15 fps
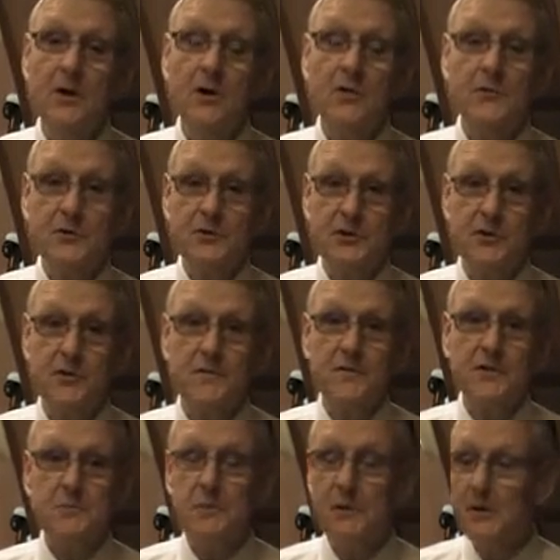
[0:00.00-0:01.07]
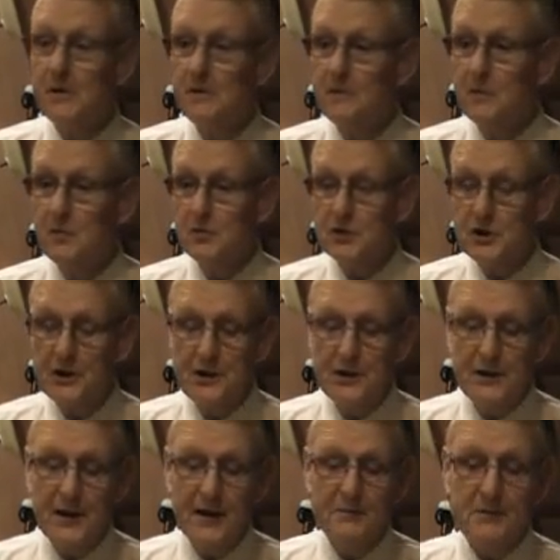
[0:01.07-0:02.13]
on the surface, blowing a force
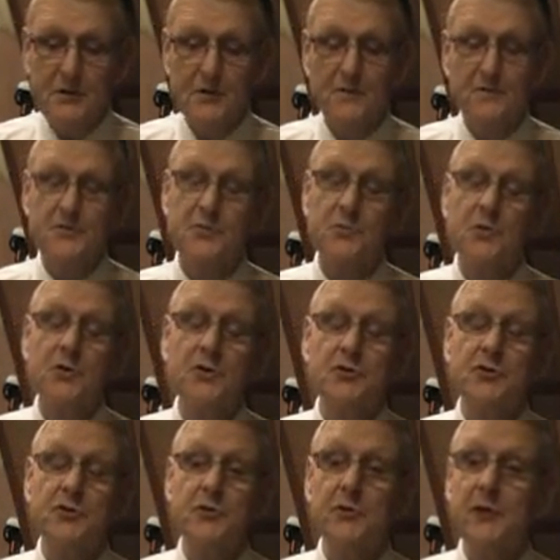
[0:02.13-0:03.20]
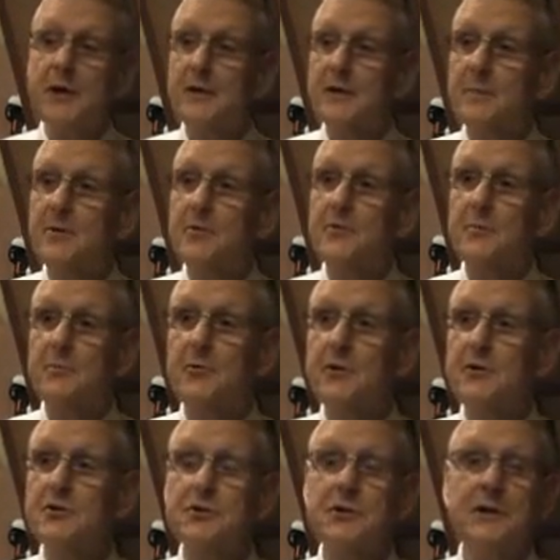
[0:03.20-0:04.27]
8, captain, officer, watch and look out upon the
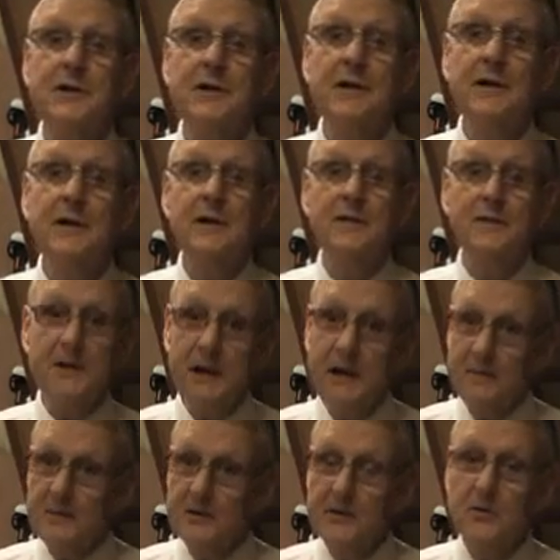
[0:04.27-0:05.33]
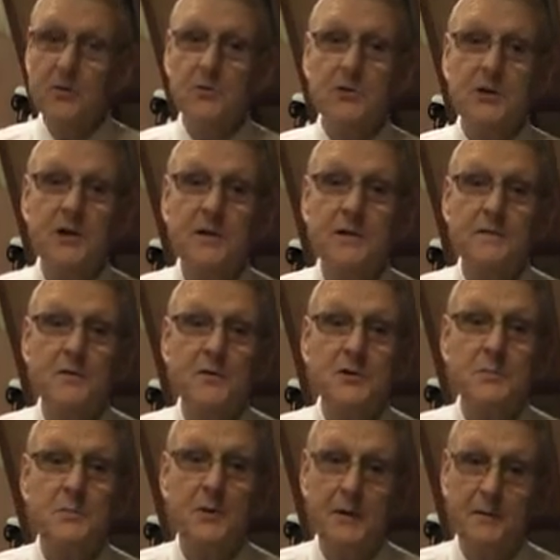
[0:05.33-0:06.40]
bridge, and the captain calls down the
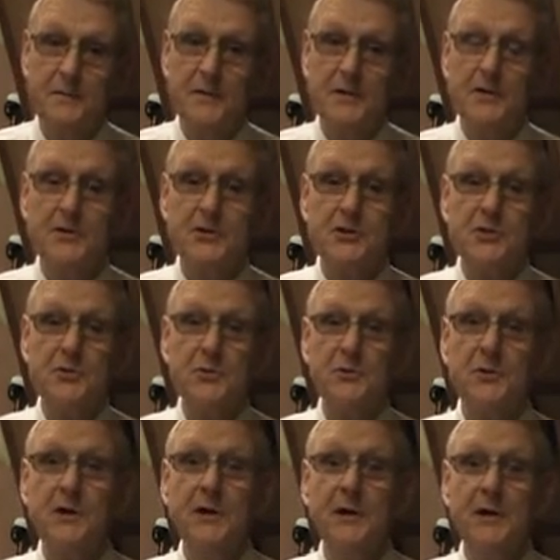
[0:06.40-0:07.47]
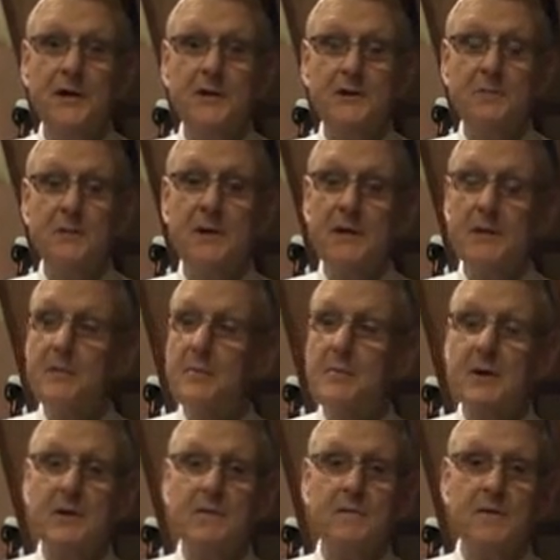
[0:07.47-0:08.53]
voice pipe for his steward to make him a
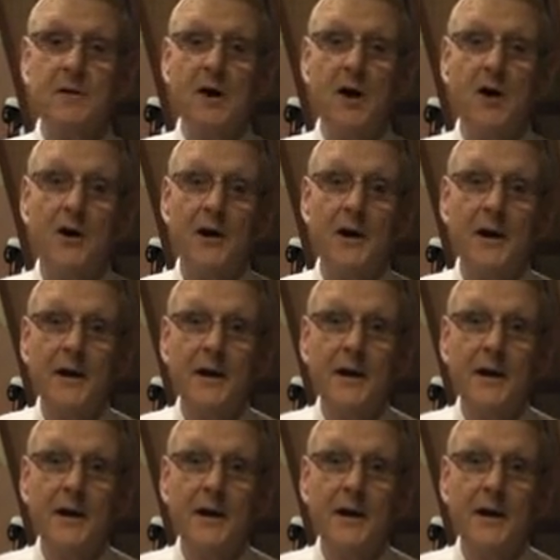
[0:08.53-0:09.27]
mug of kai.